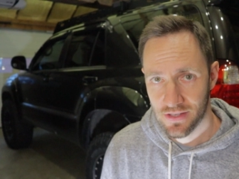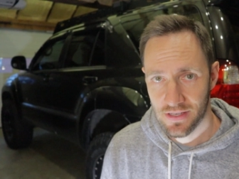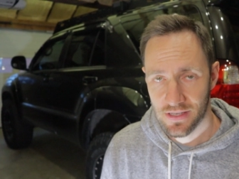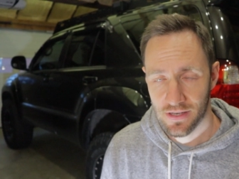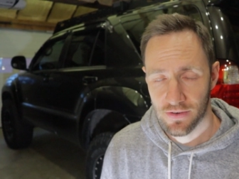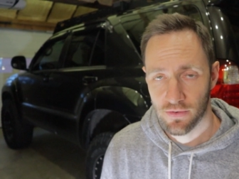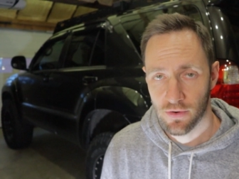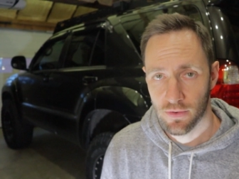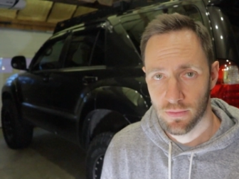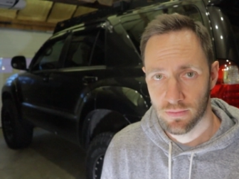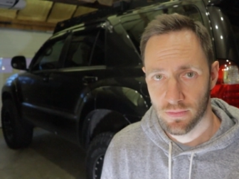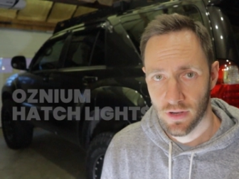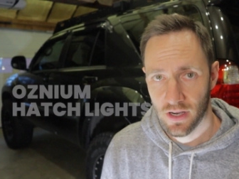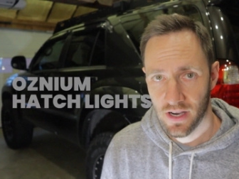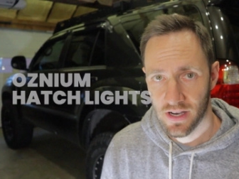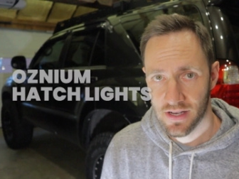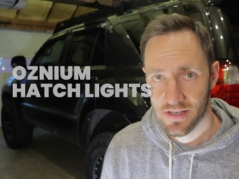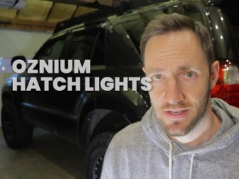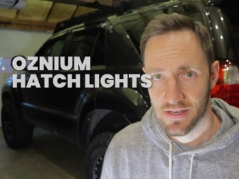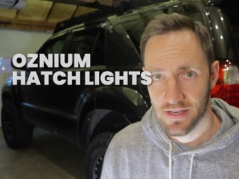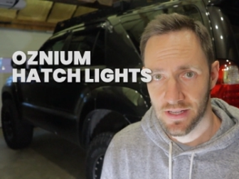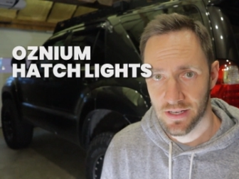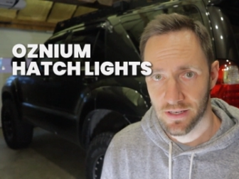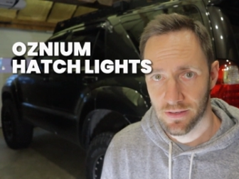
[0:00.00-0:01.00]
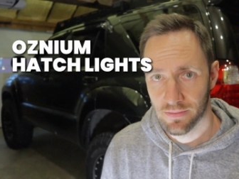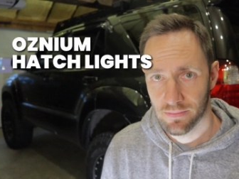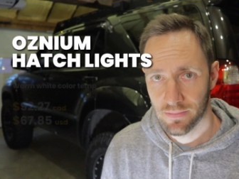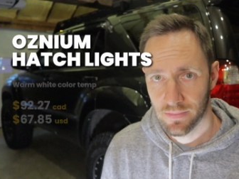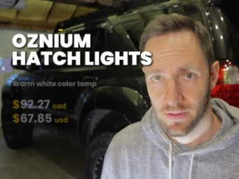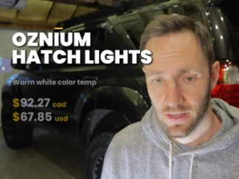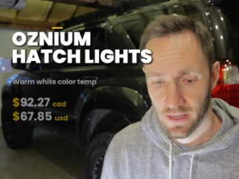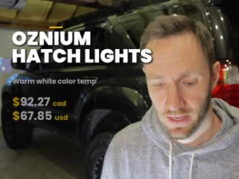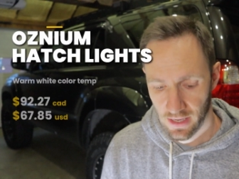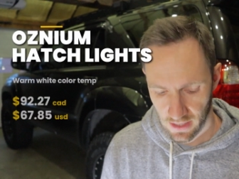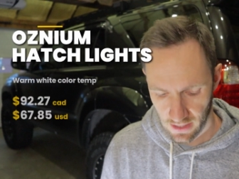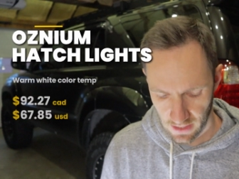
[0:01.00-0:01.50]
These are from Osnium,
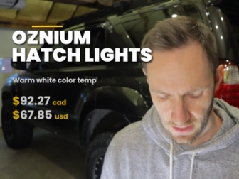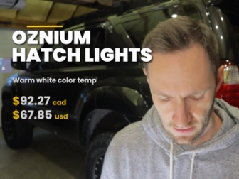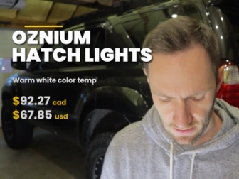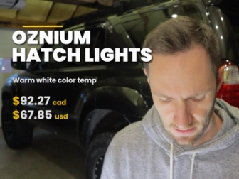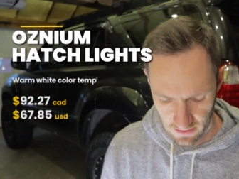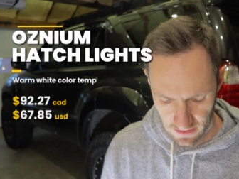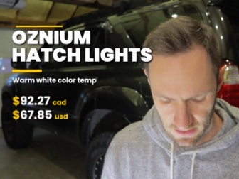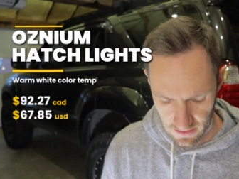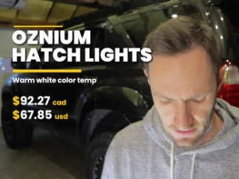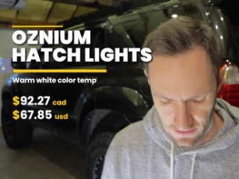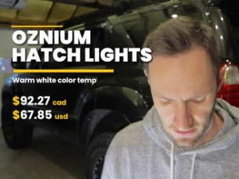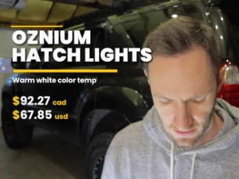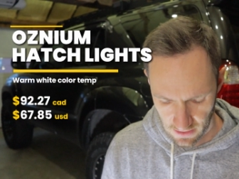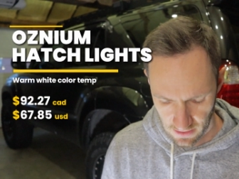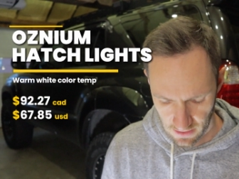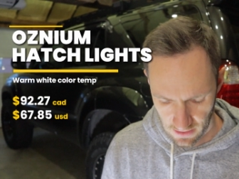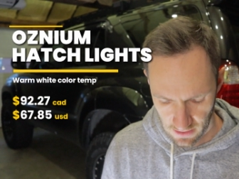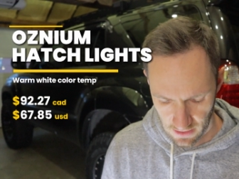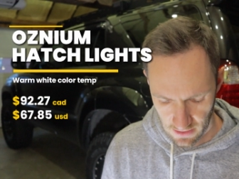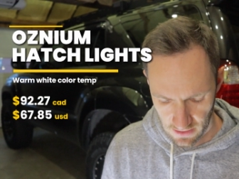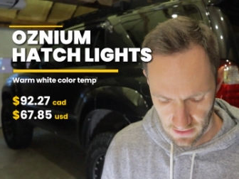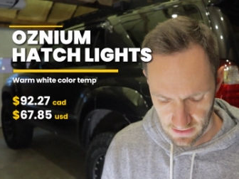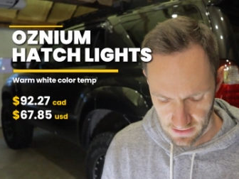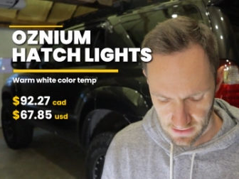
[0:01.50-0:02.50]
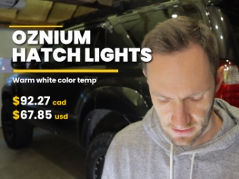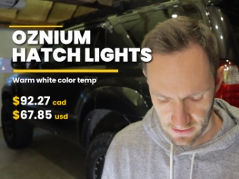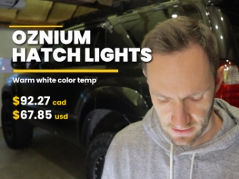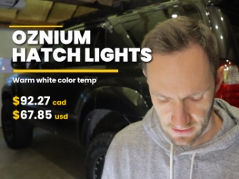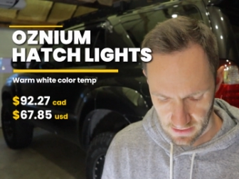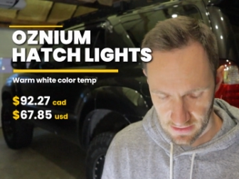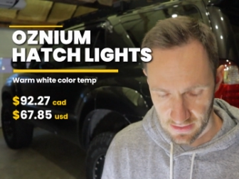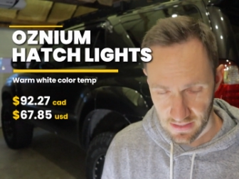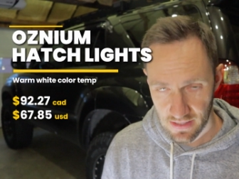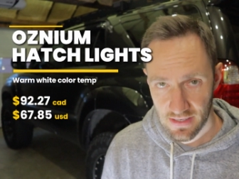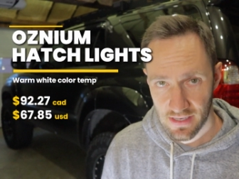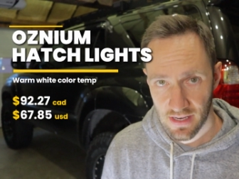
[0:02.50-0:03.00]
and these are
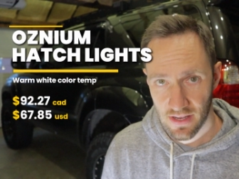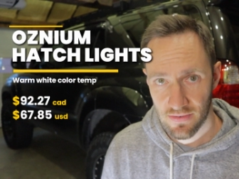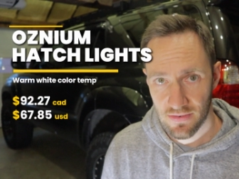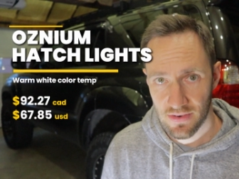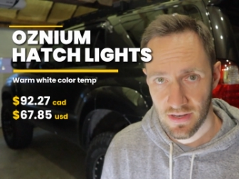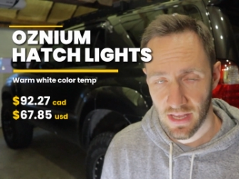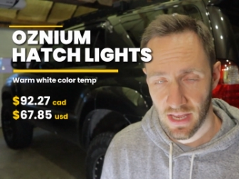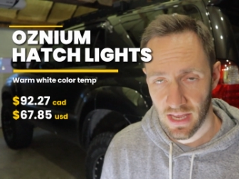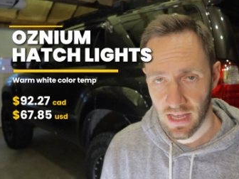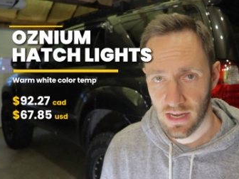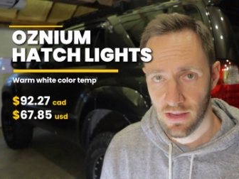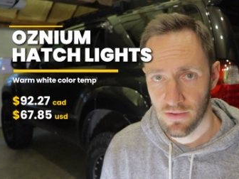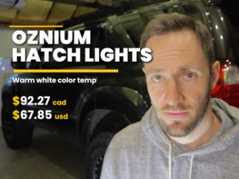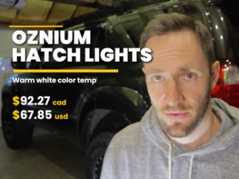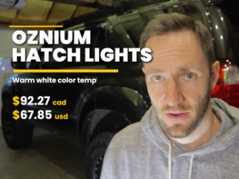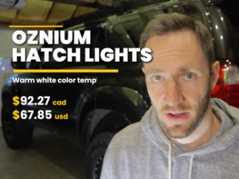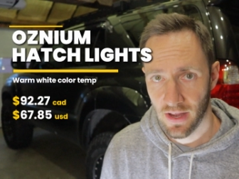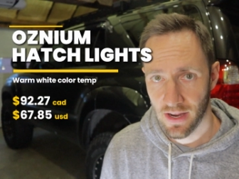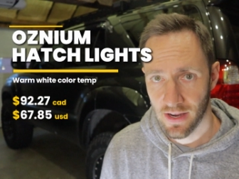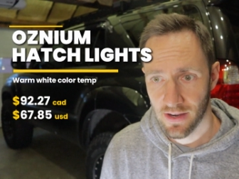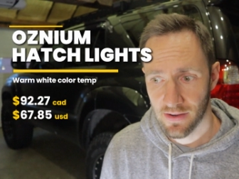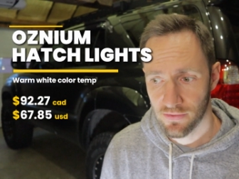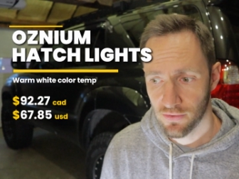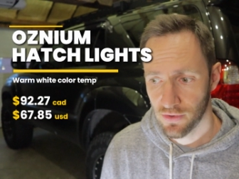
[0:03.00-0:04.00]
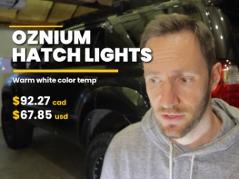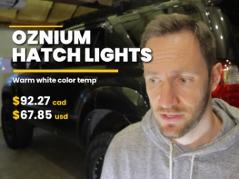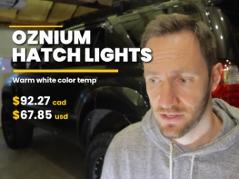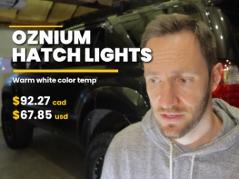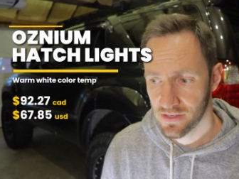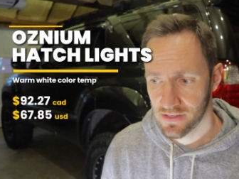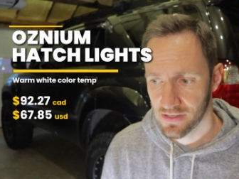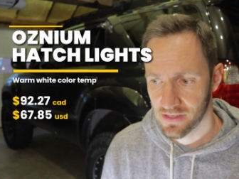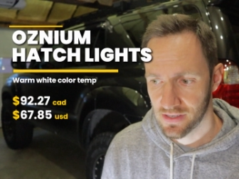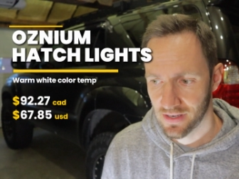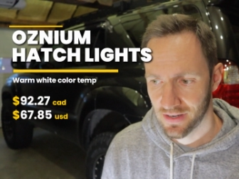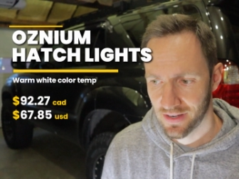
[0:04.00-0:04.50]
$67.85, which
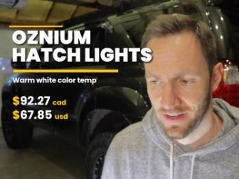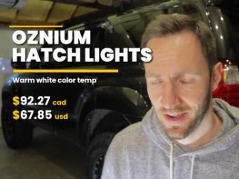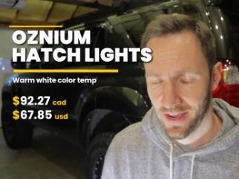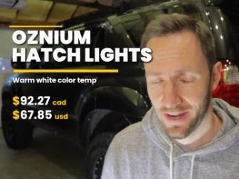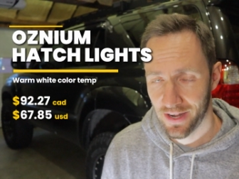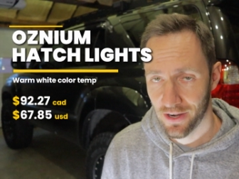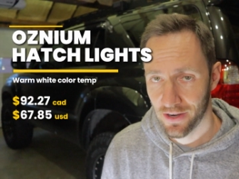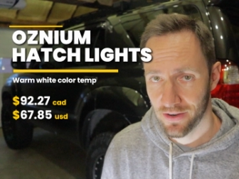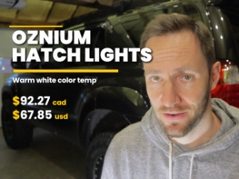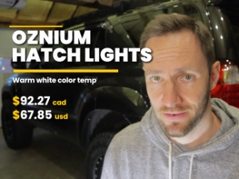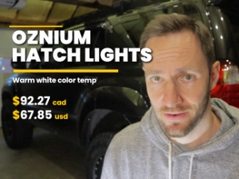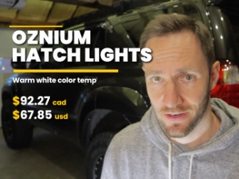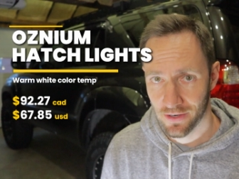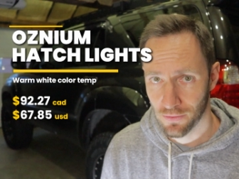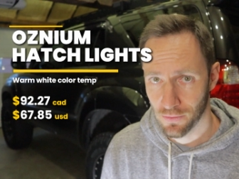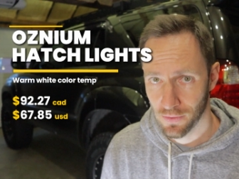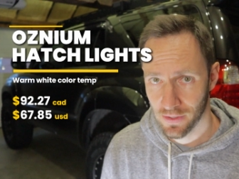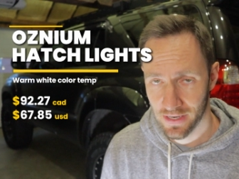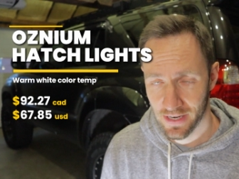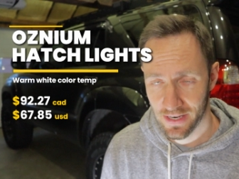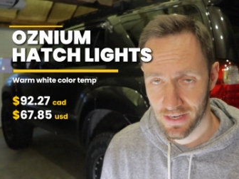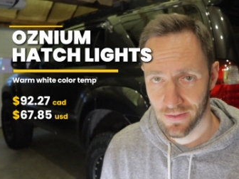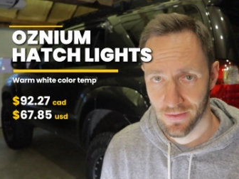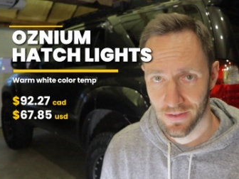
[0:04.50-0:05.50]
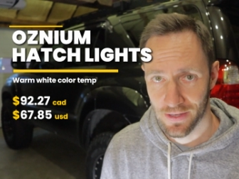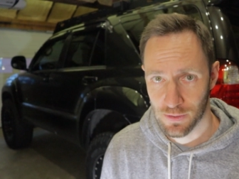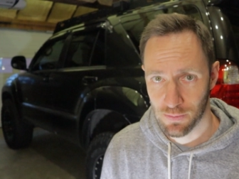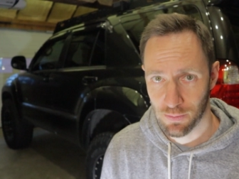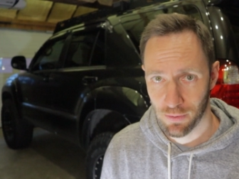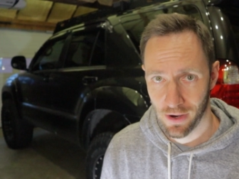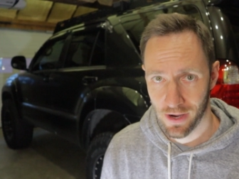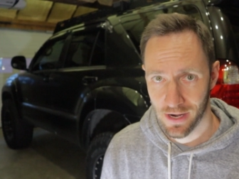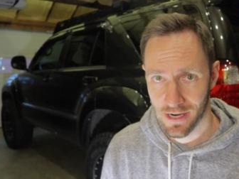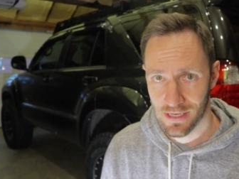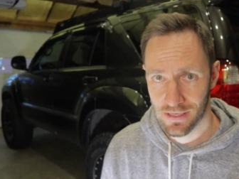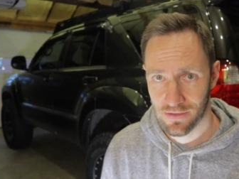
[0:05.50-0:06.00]
is kind of a ridiculous
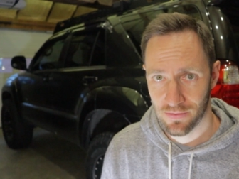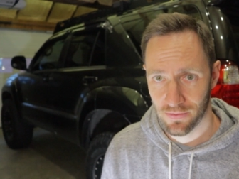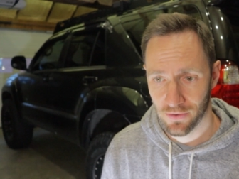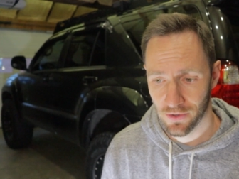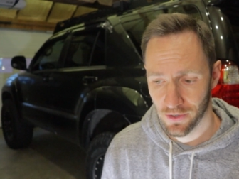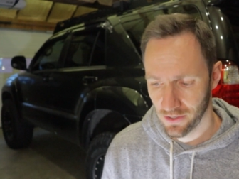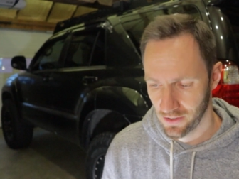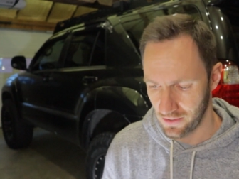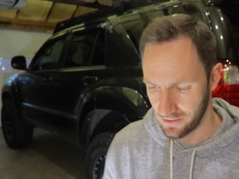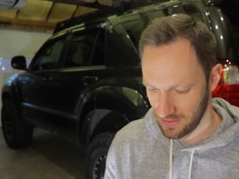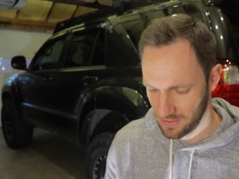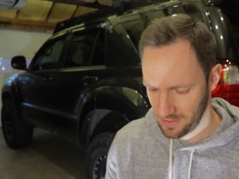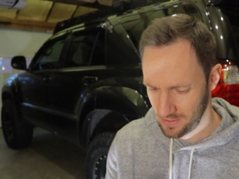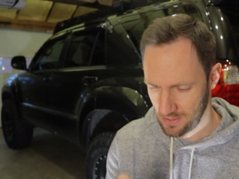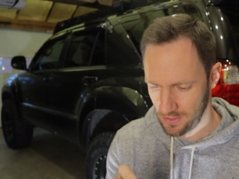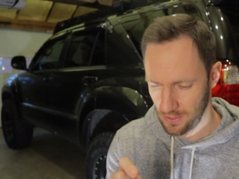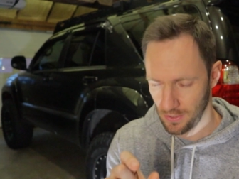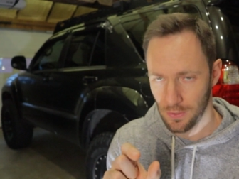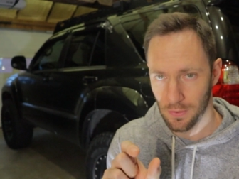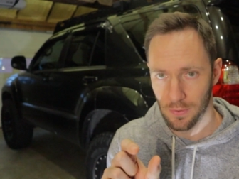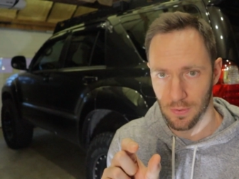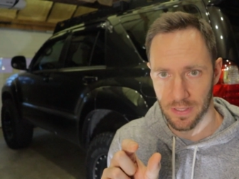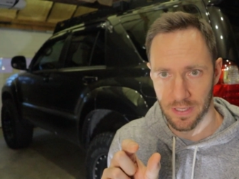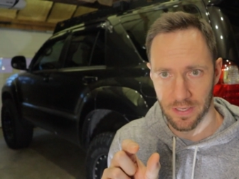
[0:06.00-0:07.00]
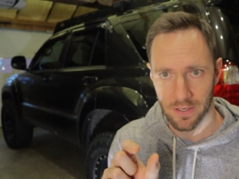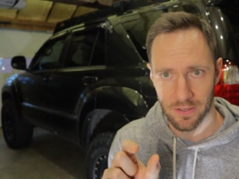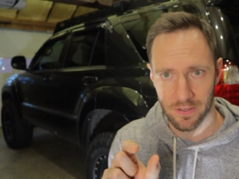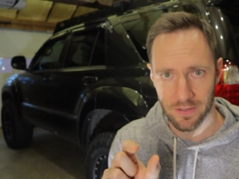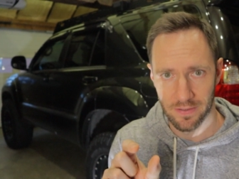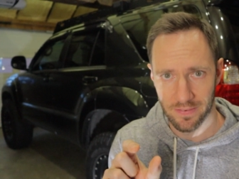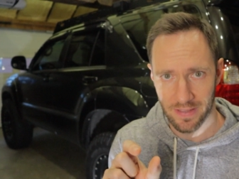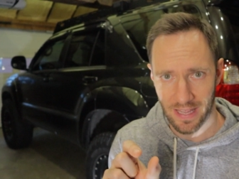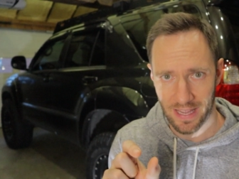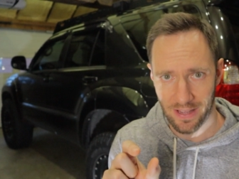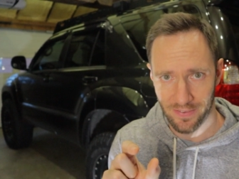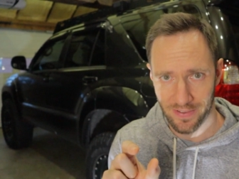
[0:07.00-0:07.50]
price for two
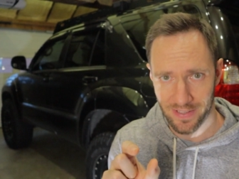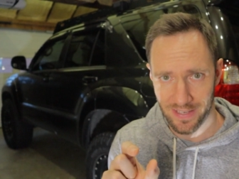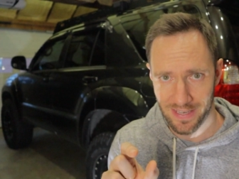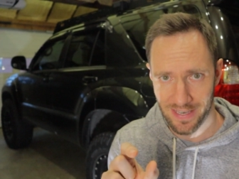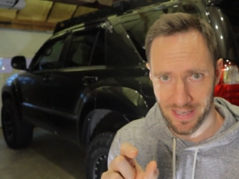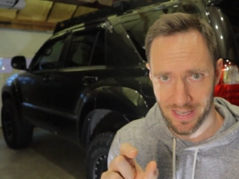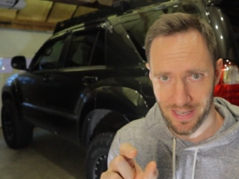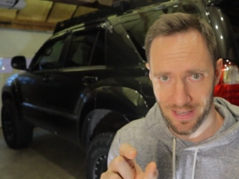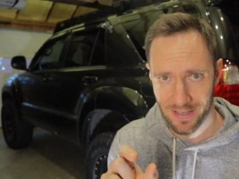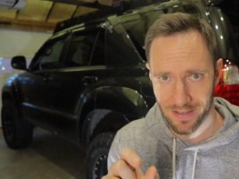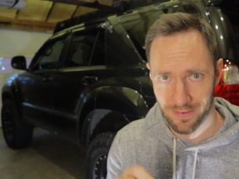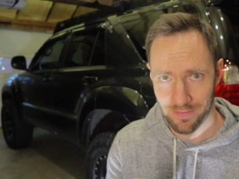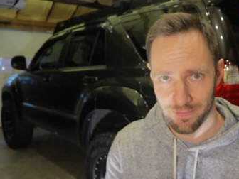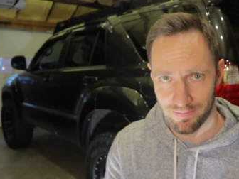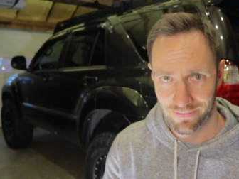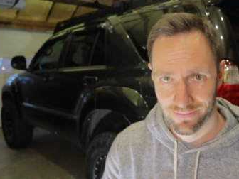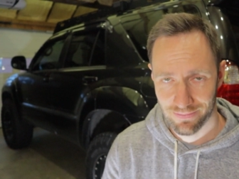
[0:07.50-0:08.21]
little LED